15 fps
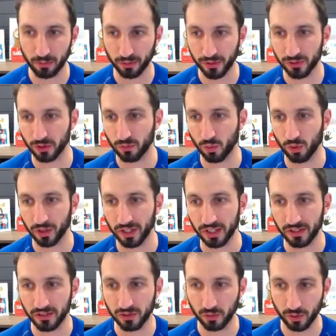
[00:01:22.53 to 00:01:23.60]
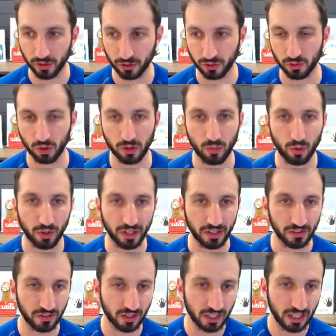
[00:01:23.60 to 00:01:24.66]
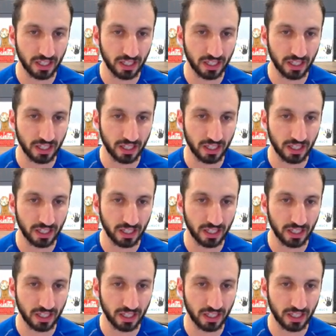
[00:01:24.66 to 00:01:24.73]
Blizzard warnings, winter storm warnings,